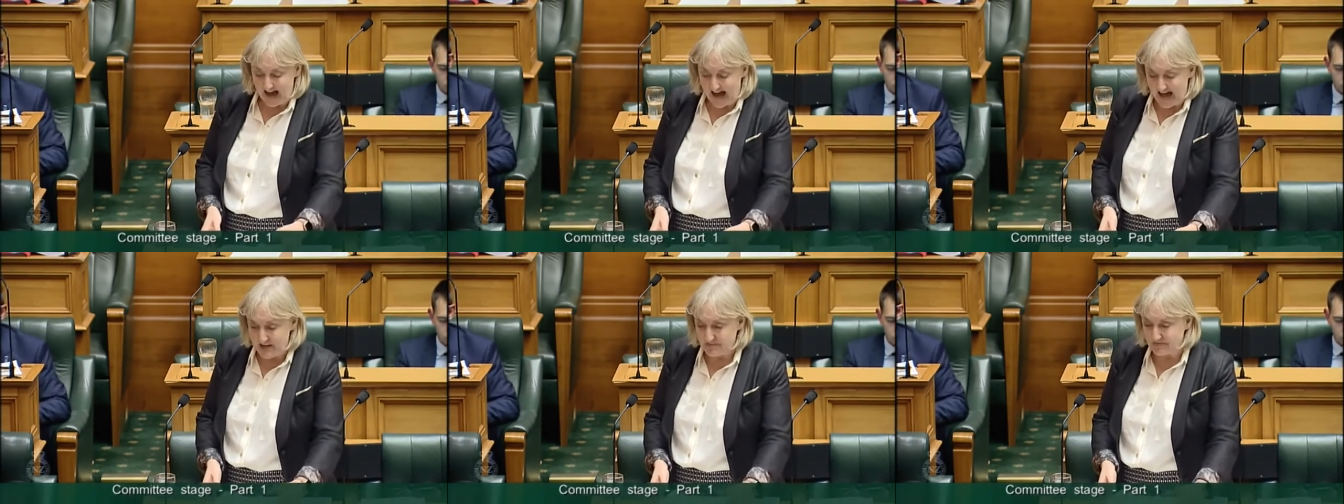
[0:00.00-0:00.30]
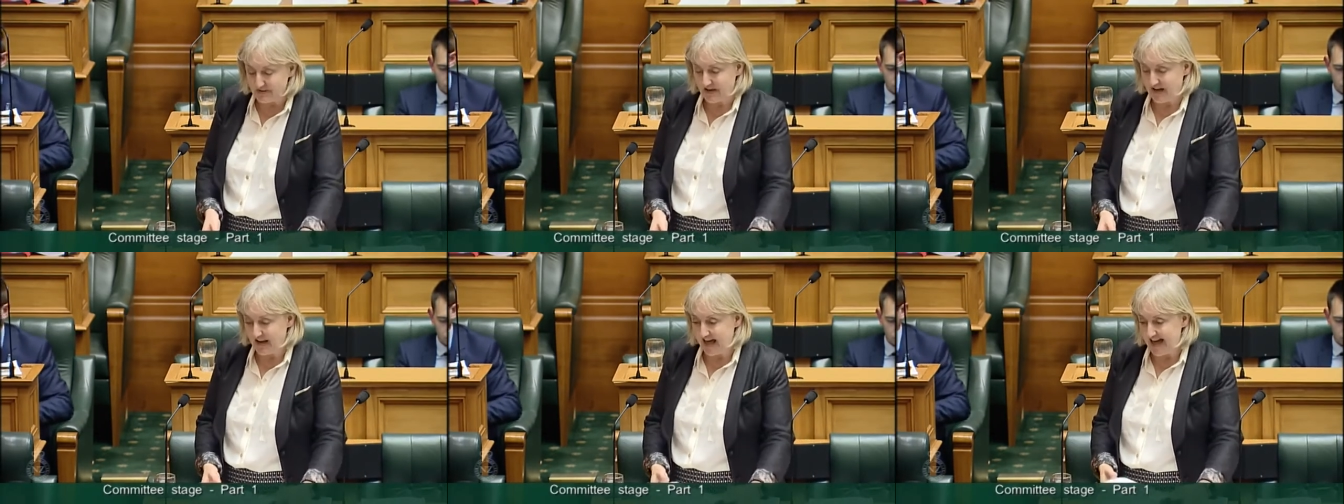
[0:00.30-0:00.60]

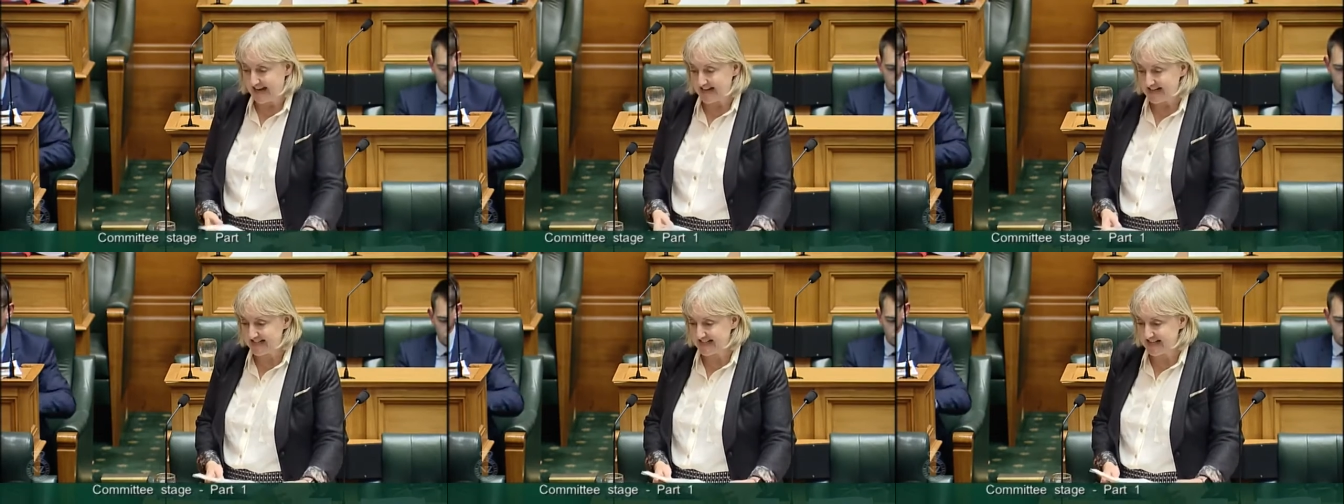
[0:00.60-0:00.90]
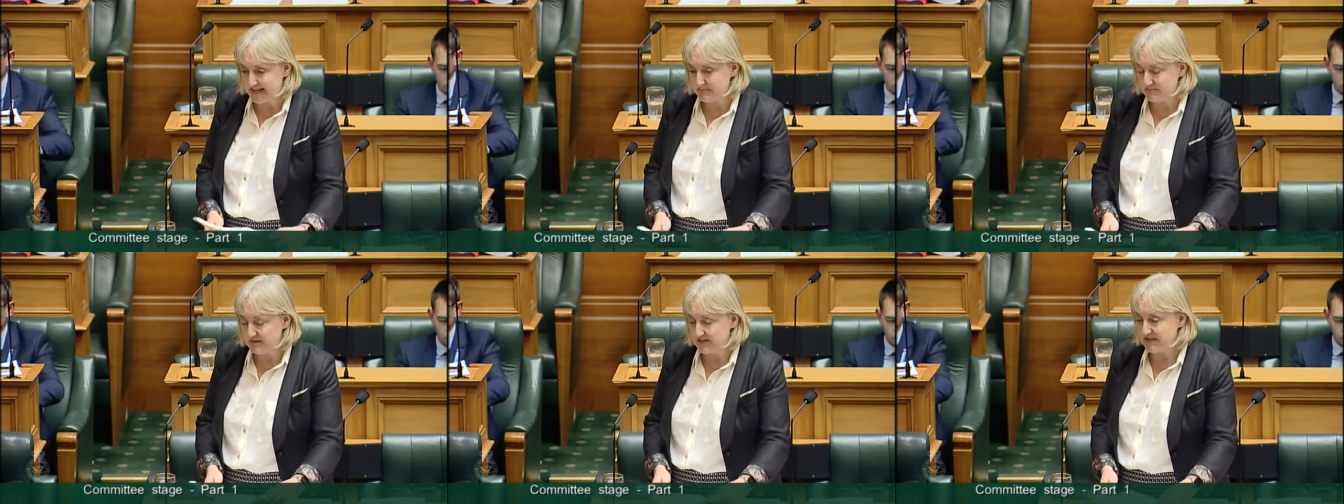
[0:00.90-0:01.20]
able and
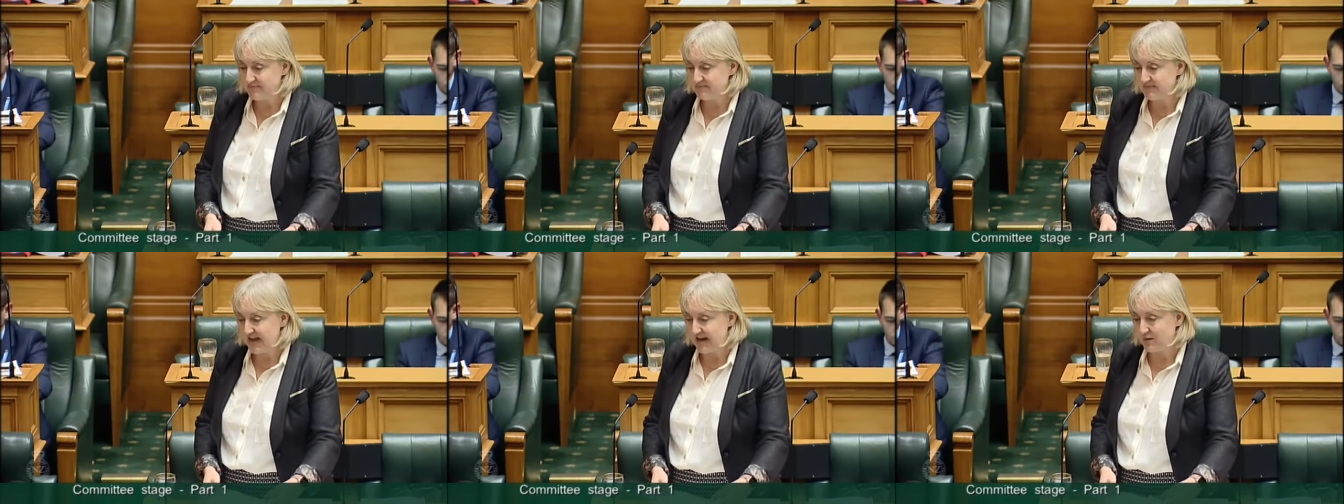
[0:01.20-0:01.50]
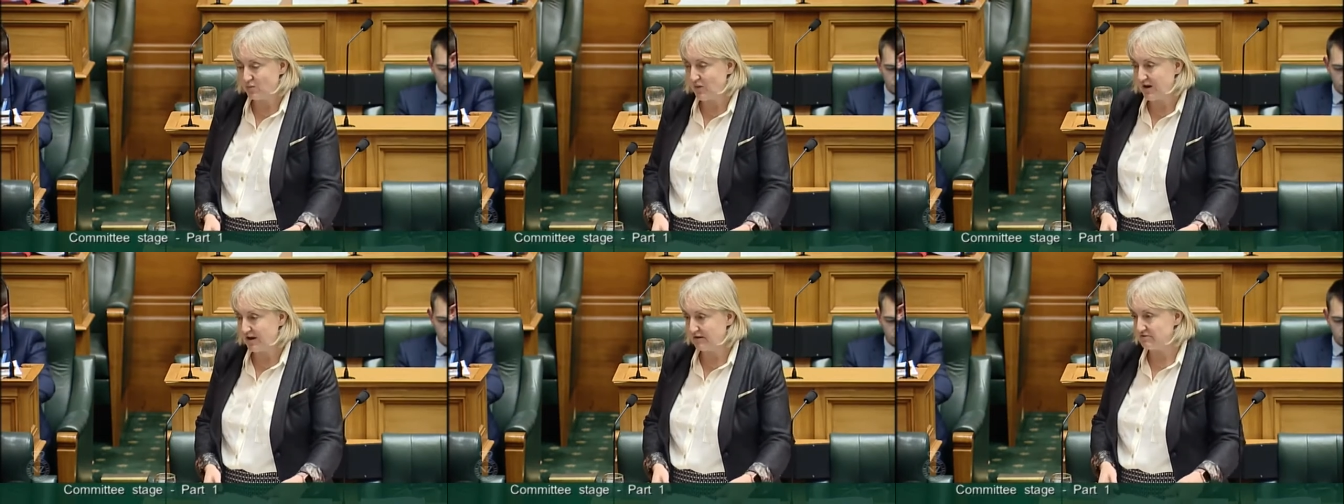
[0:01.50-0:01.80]
adept
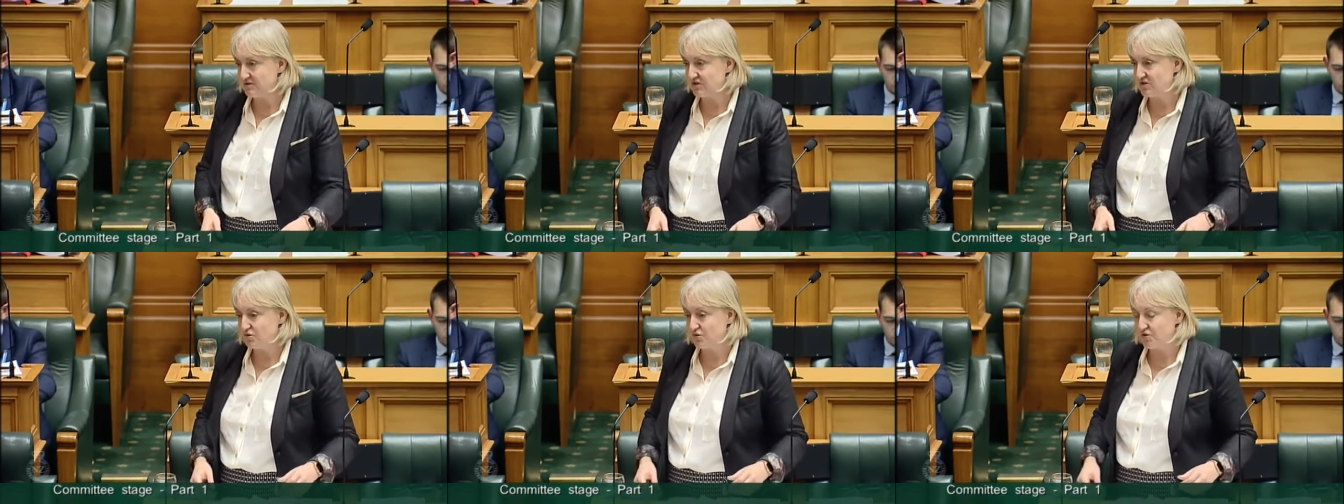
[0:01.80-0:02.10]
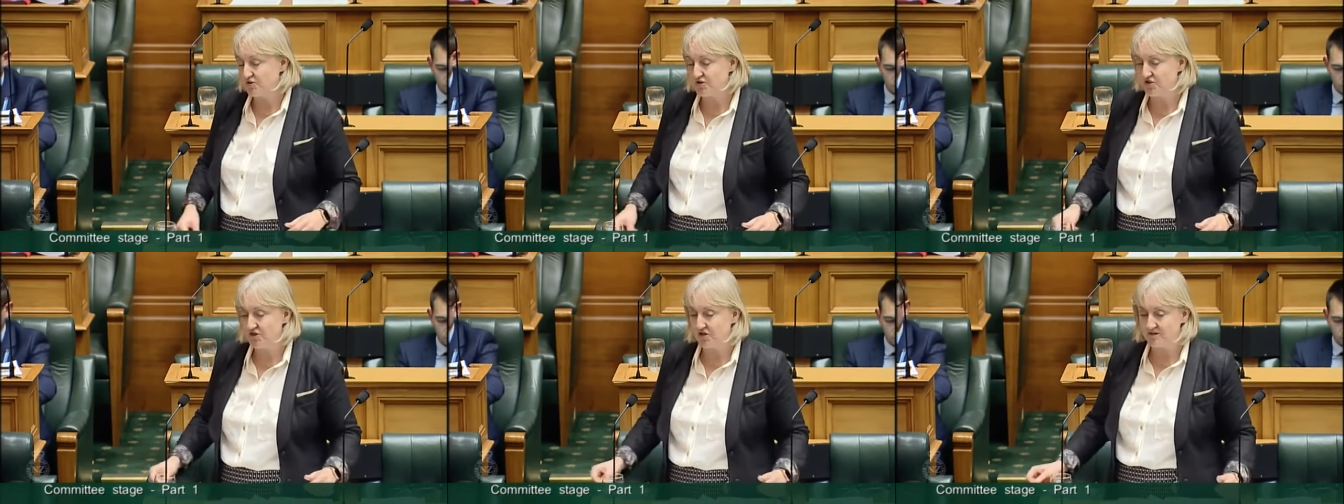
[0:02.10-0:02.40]
and well
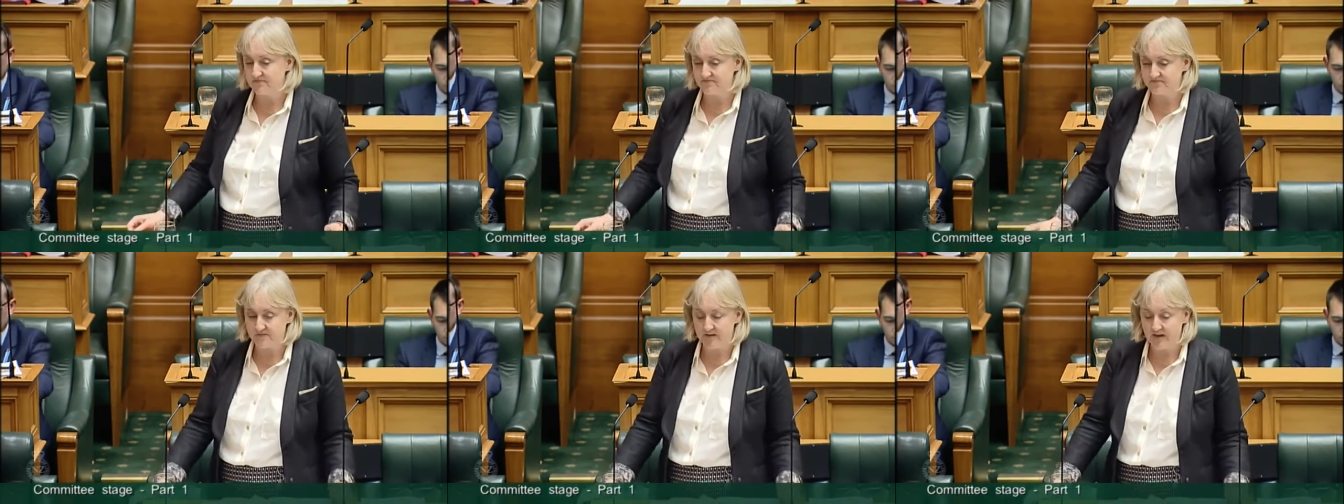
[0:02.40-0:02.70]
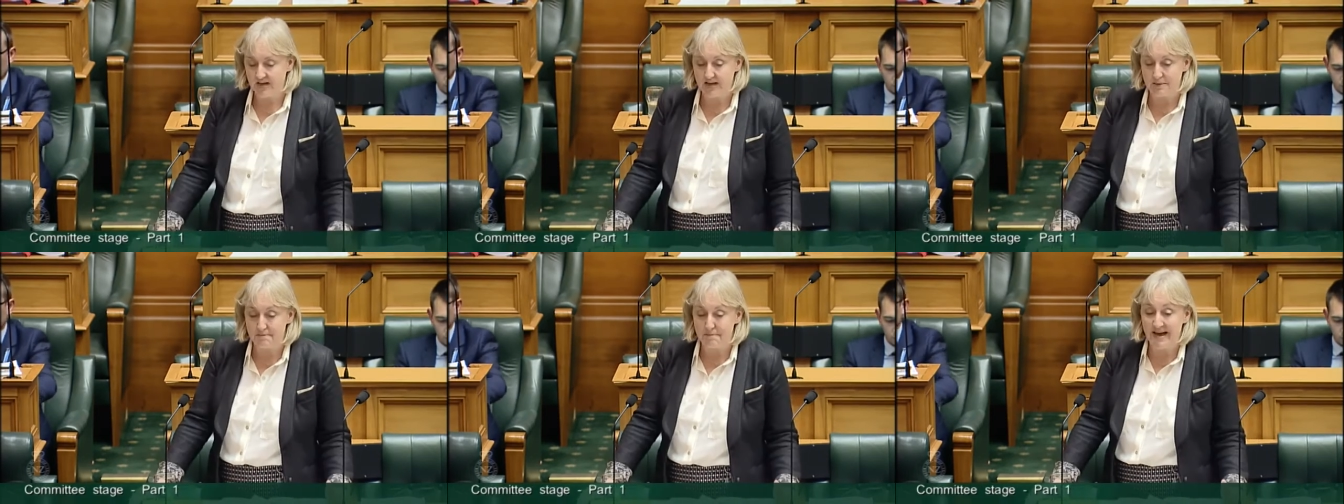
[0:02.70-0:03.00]
resourced
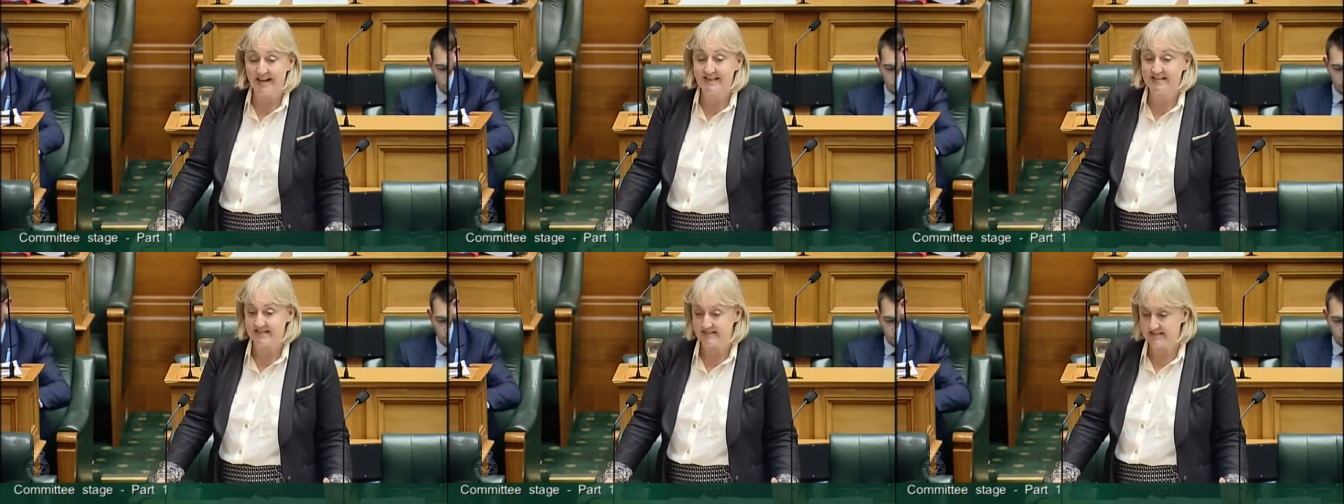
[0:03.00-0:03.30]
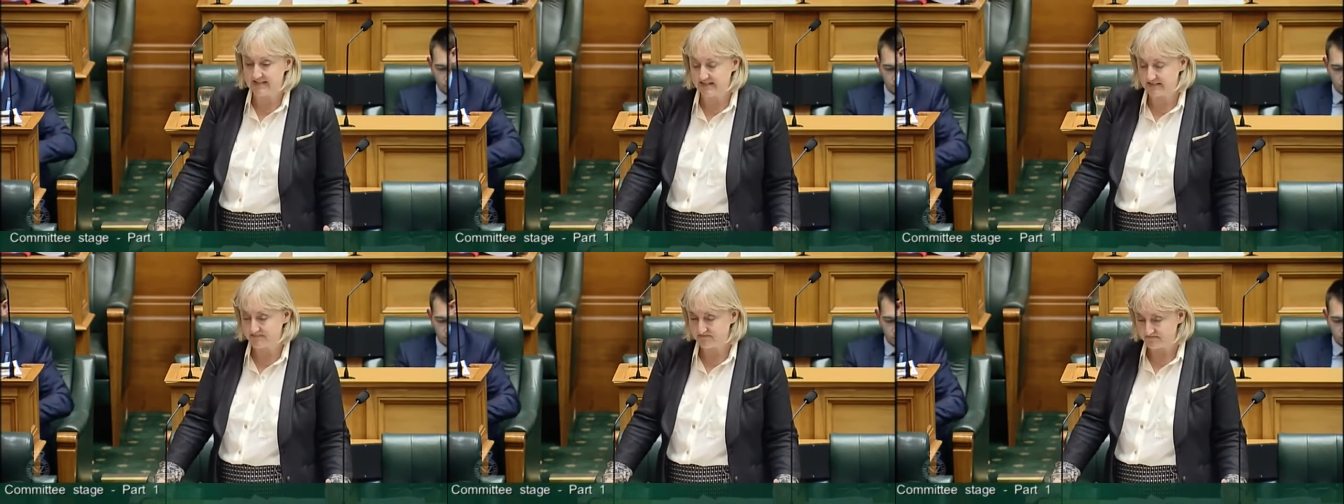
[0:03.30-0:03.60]

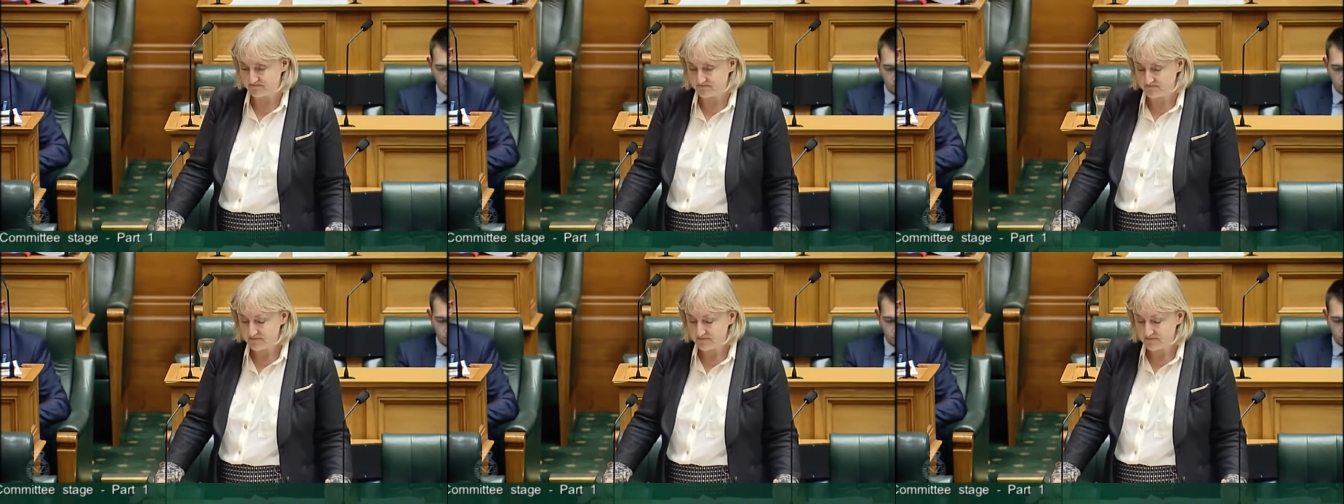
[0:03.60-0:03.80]
combatants.